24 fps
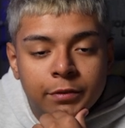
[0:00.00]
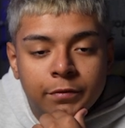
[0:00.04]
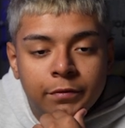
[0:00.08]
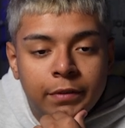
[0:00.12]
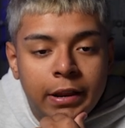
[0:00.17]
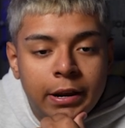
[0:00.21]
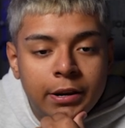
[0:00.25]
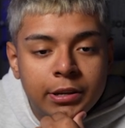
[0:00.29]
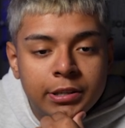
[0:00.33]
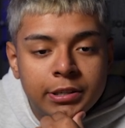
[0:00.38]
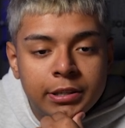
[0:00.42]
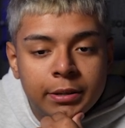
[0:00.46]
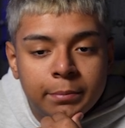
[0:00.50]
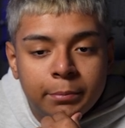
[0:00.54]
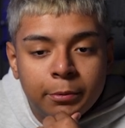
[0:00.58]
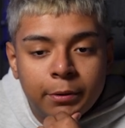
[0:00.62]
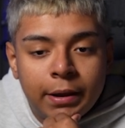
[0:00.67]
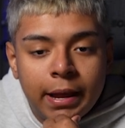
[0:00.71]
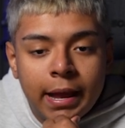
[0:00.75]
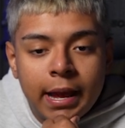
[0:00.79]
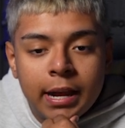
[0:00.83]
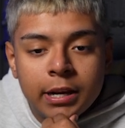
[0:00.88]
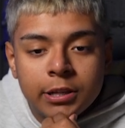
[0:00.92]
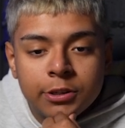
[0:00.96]
a very simple
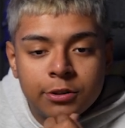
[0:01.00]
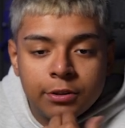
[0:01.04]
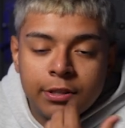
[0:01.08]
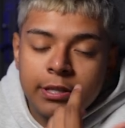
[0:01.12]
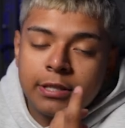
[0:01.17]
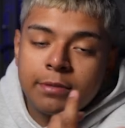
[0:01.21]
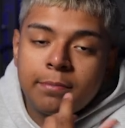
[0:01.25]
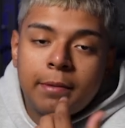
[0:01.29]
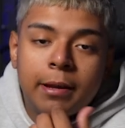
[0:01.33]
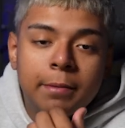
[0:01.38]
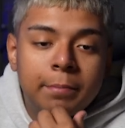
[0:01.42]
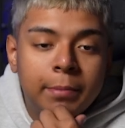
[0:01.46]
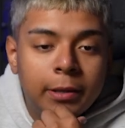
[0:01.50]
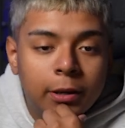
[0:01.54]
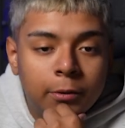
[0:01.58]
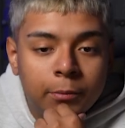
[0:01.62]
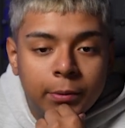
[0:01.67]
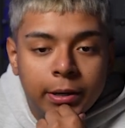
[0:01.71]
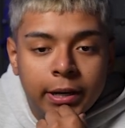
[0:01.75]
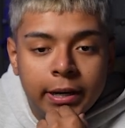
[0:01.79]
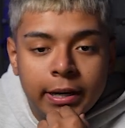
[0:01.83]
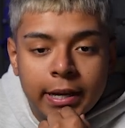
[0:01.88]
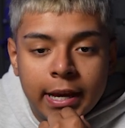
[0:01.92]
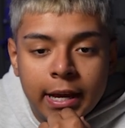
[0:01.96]
ad. So this might be a
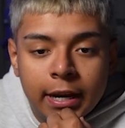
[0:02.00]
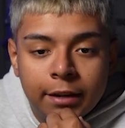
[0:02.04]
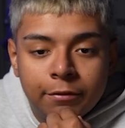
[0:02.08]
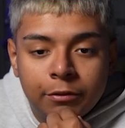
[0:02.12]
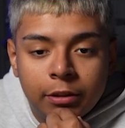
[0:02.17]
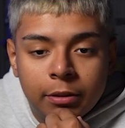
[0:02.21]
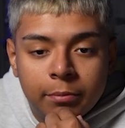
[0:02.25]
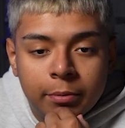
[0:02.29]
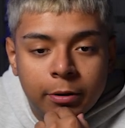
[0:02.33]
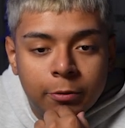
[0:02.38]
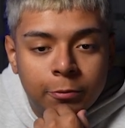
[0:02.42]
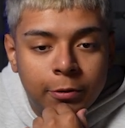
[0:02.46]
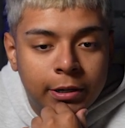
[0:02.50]
winning ad if they've been